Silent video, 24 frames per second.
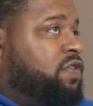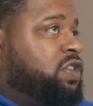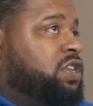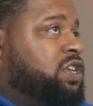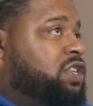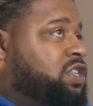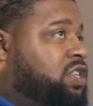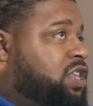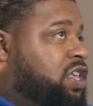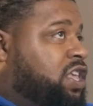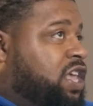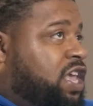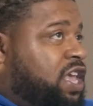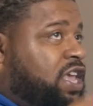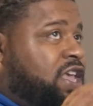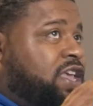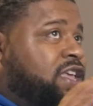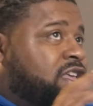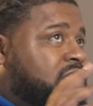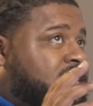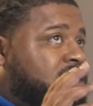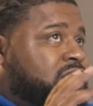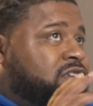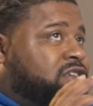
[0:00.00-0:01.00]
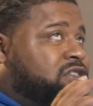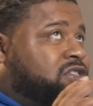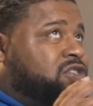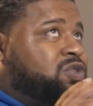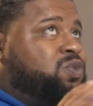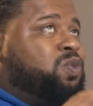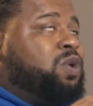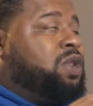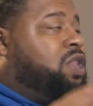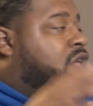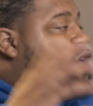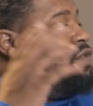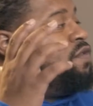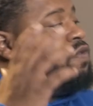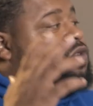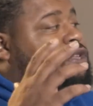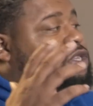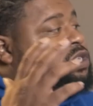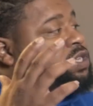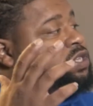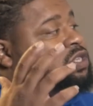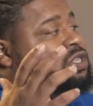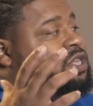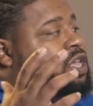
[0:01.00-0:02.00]
just get to a level of
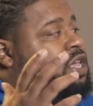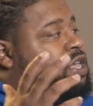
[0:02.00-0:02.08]
success.